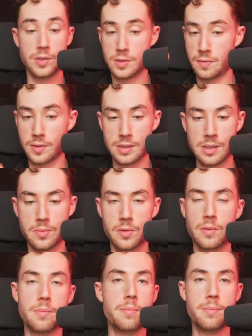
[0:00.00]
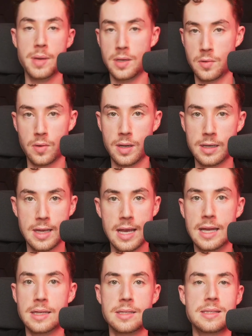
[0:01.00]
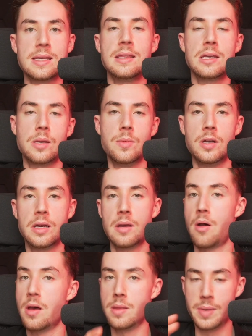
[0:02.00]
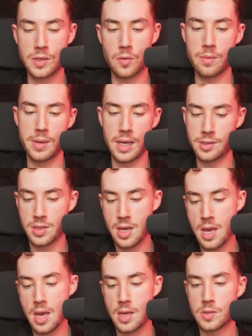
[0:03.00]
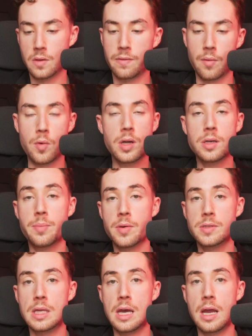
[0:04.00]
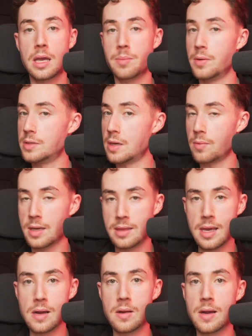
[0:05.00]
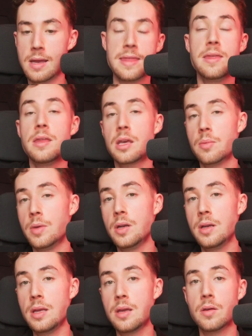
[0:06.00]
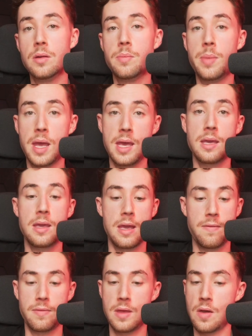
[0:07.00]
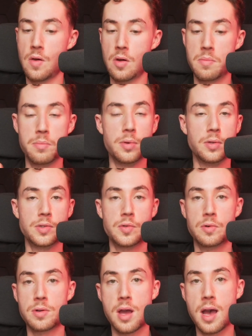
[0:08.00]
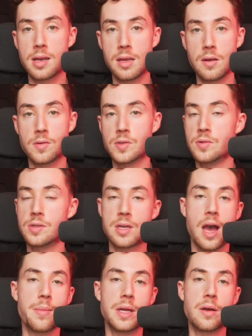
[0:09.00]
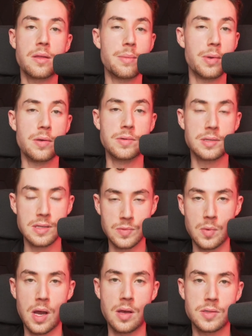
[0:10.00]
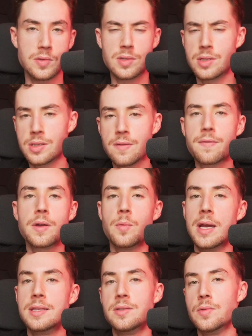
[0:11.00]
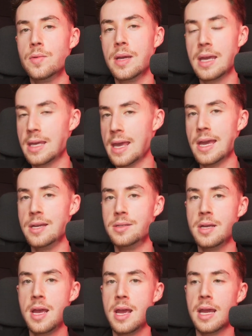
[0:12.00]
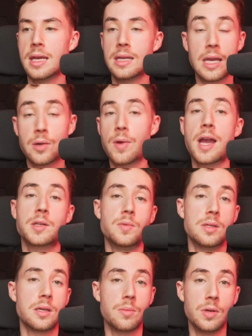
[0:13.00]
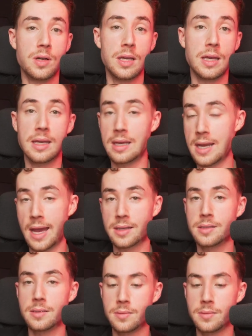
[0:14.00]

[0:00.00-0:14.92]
just, for example, Bitcoin and seeing the community on the Bitcoin page. So if I wanted to post that, I could post that right there. And then the community could pick if they are bullish or not, and also just comment on the post as well. So it's just a fun way to engage and interact with the community and connect.